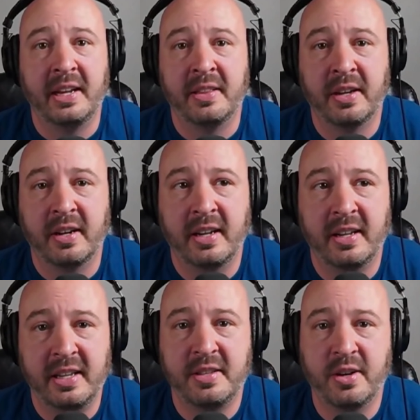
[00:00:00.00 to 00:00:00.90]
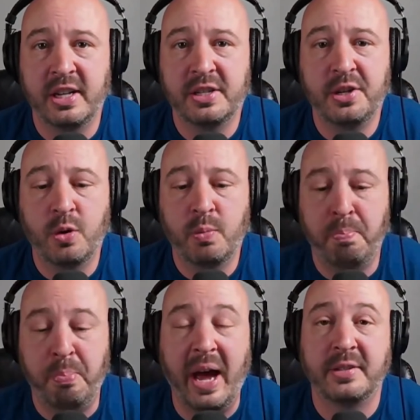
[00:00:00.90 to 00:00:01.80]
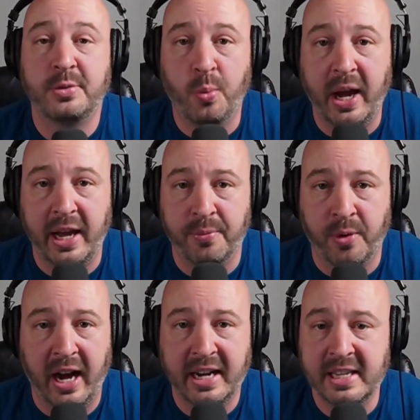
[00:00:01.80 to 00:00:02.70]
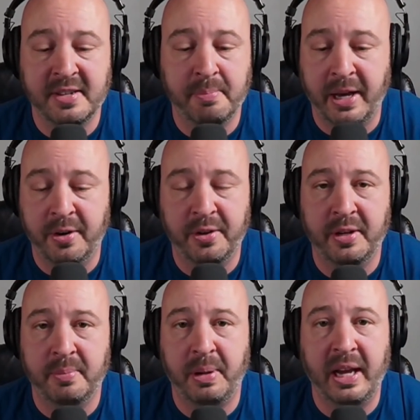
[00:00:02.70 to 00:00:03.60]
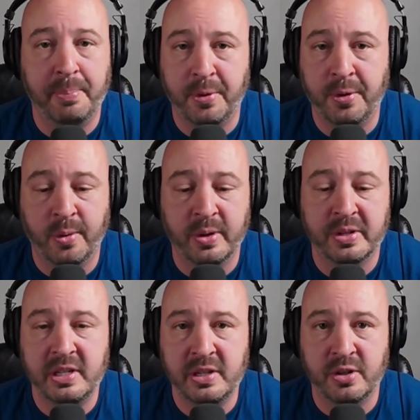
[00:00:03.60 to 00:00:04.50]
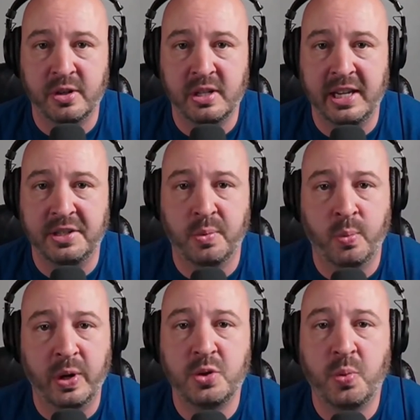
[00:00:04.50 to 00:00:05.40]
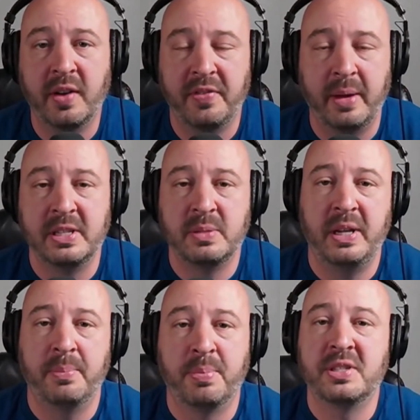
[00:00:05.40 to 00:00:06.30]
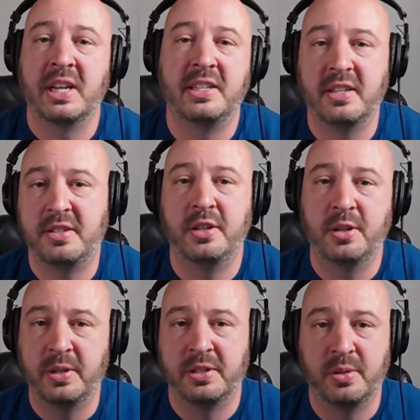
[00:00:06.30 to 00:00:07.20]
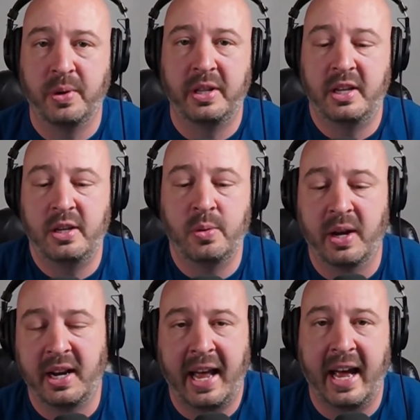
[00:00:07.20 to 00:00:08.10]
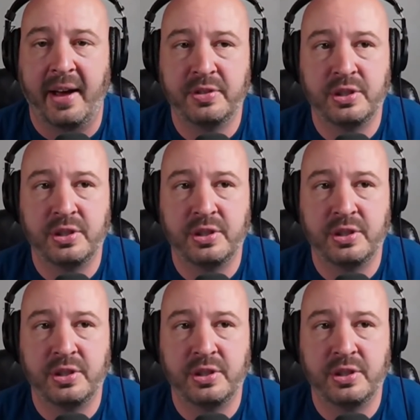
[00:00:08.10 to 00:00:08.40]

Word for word: There if there is no best way. Rock isn't better than paper or scissors. It's which one of them is being presented to you is the one that you want to have.